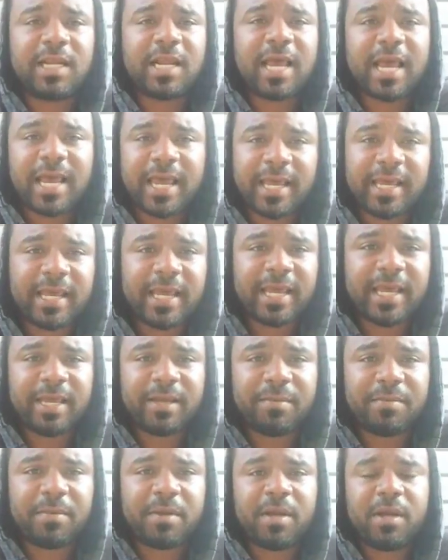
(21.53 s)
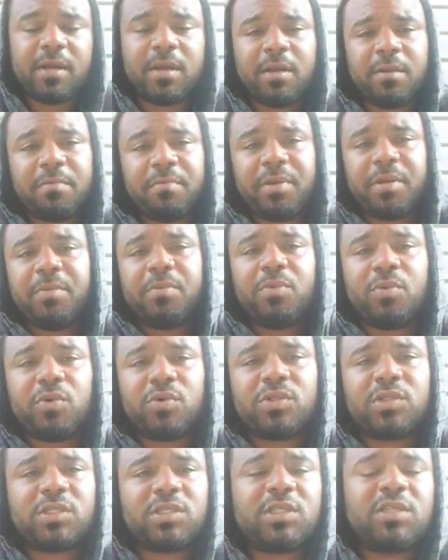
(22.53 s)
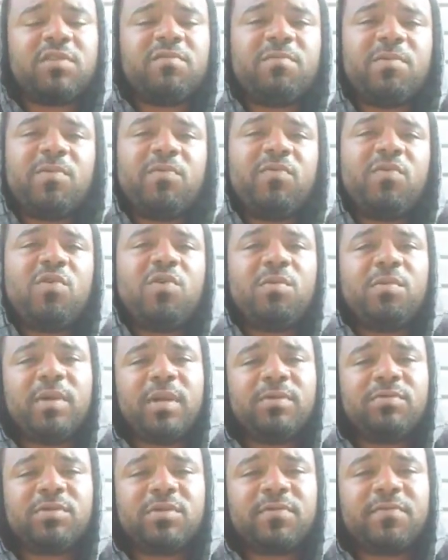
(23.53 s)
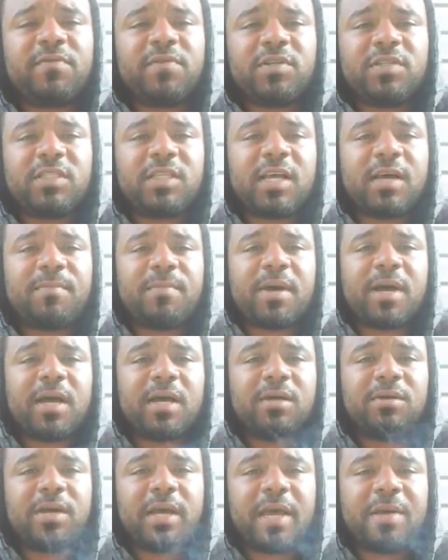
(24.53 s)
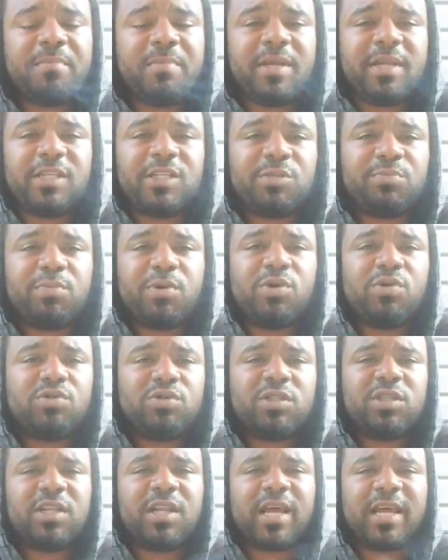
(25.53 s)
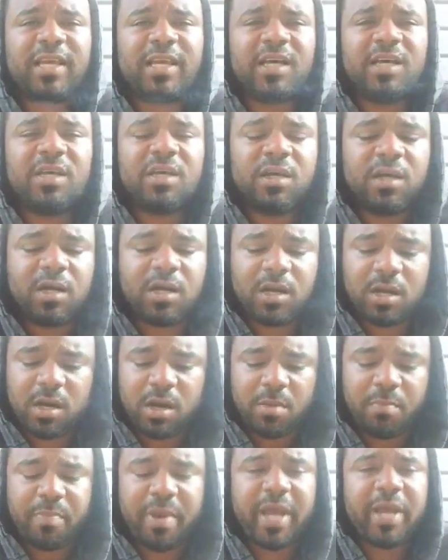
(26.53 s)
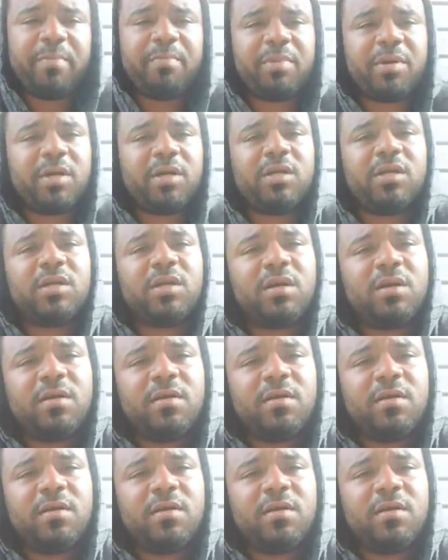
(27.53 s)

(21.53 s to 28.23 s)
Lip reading: And I had pit bulls and stuff before, but it was the first time I had been exposed to like a papered,